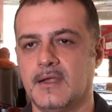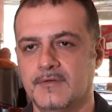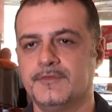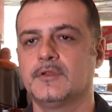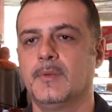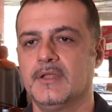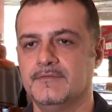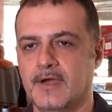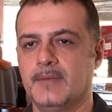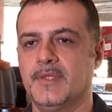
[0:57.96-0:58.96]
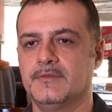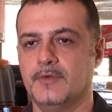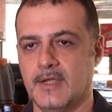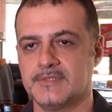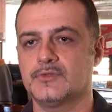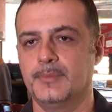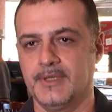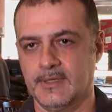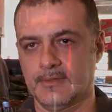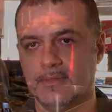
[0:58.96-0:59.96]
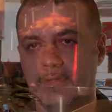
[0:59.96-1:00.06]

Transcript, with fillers: comfortable environment for us to be in.